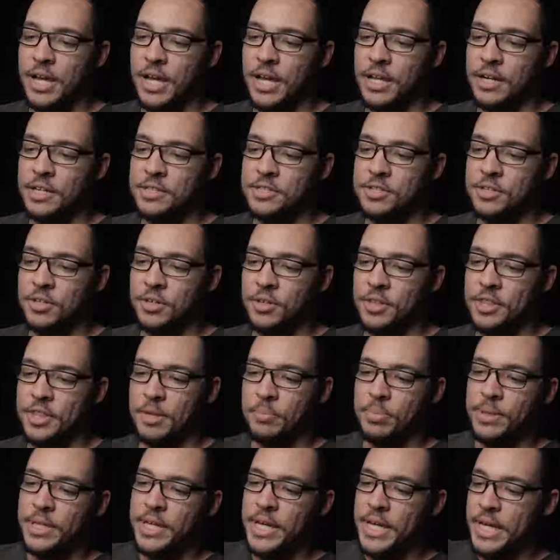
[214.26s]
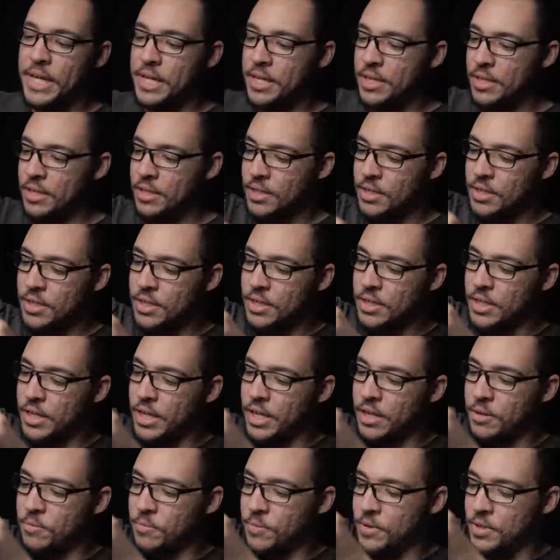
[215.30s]
And it's called The Plague.
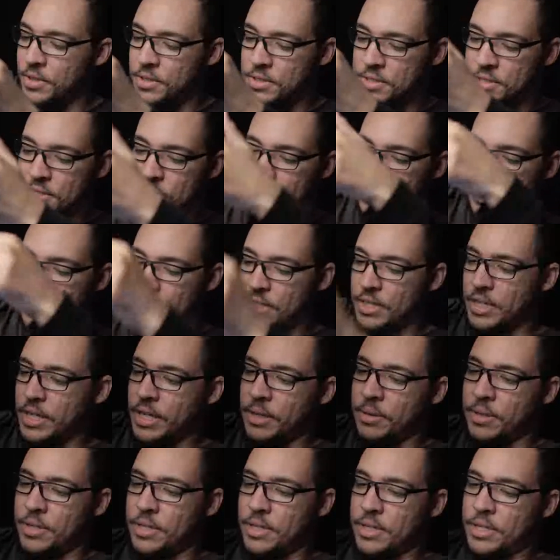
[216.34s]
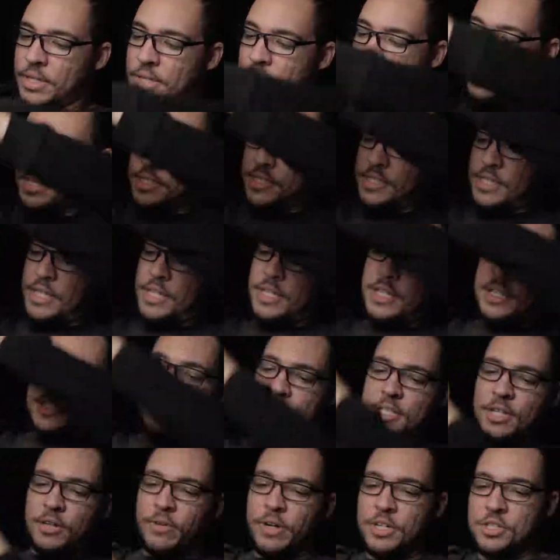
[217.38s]
And it was, I guess, in
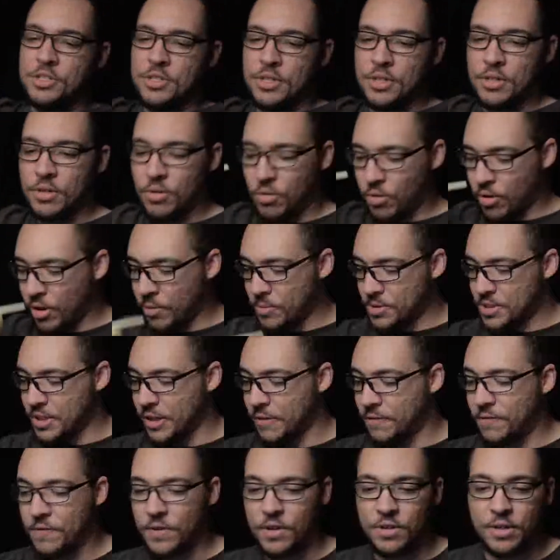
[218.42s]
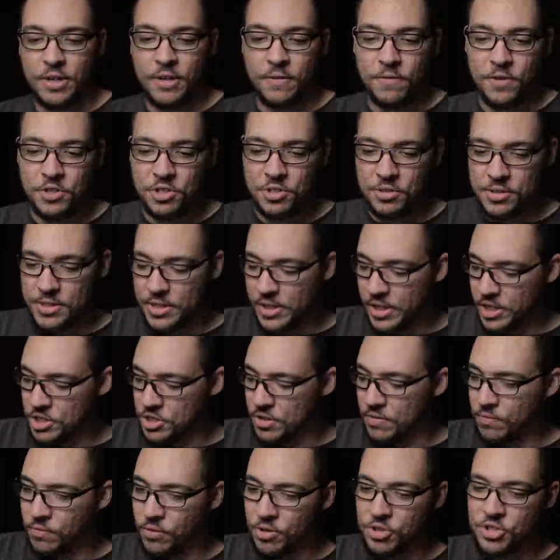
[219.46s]
consideration, or it was a official
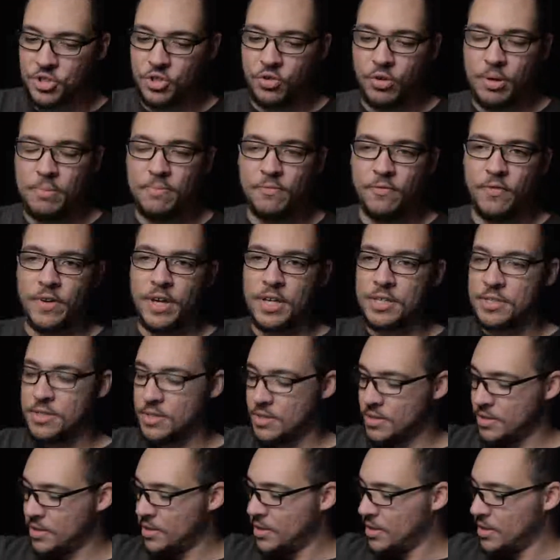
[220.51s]
selection for Screamfest.